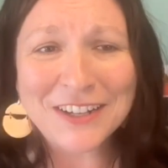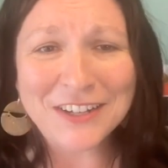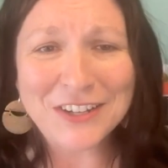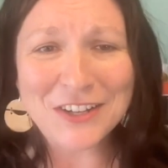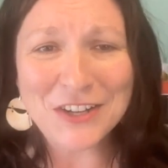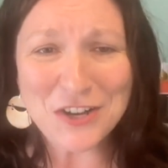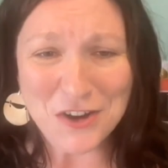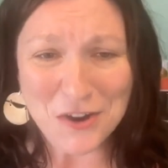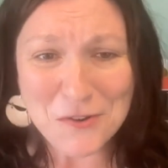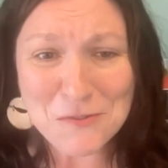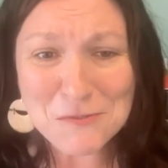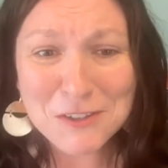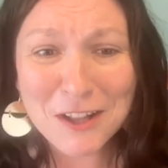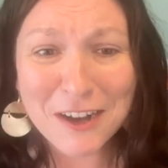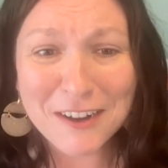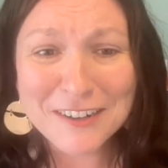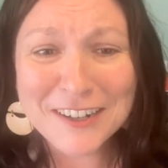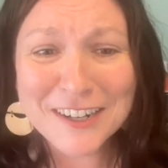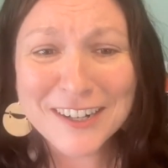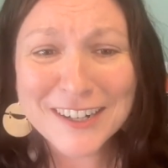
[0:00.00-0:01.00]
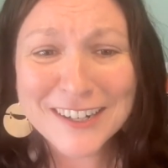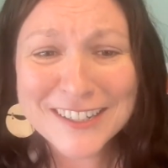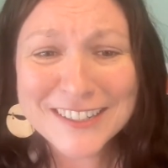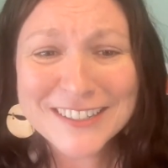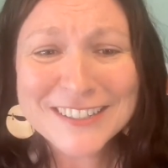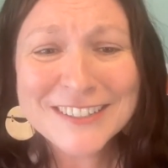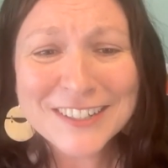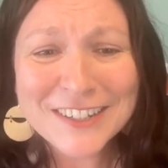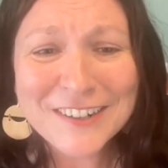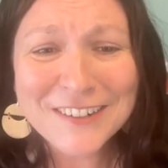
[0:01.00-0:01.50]
No longer.
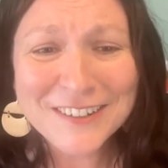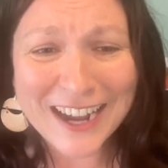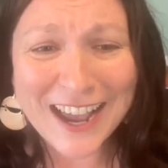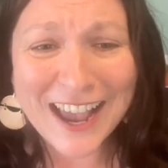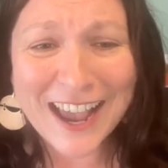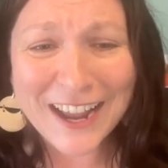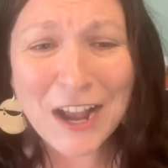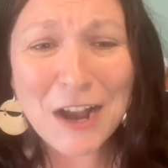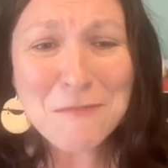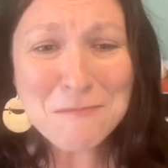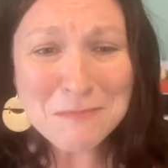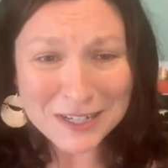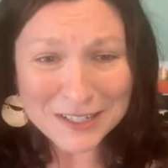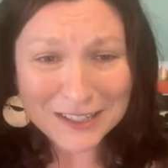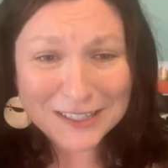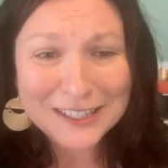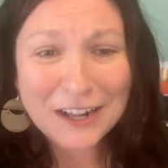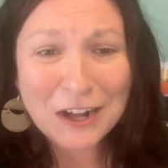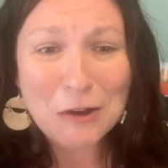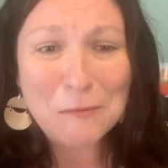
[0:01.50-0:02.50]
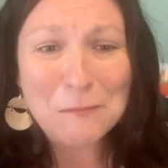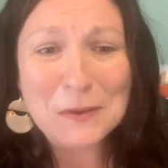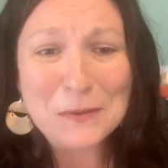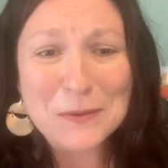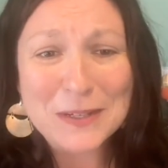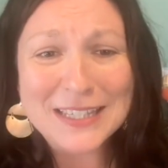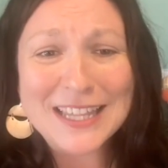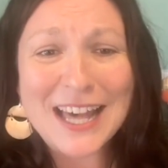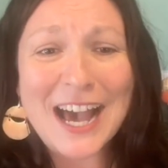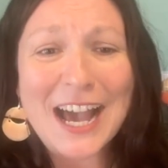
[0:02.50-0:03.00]
Okay. I'm here to help you
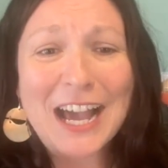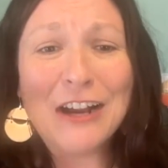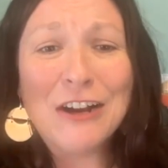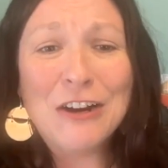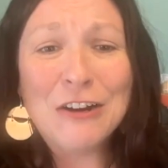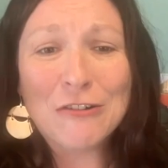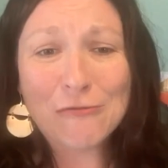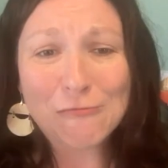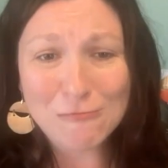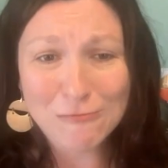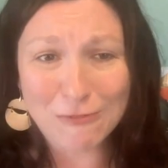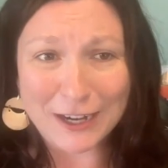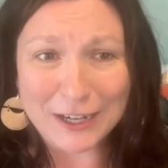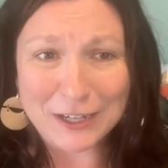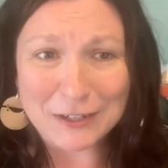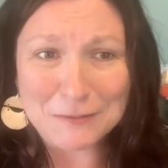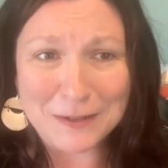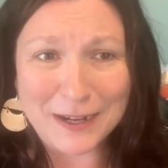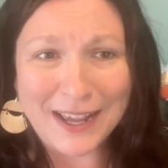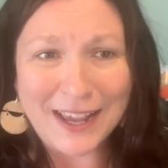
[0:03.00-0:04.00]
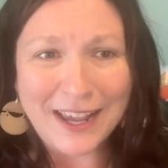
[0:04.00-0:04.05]
with that right away.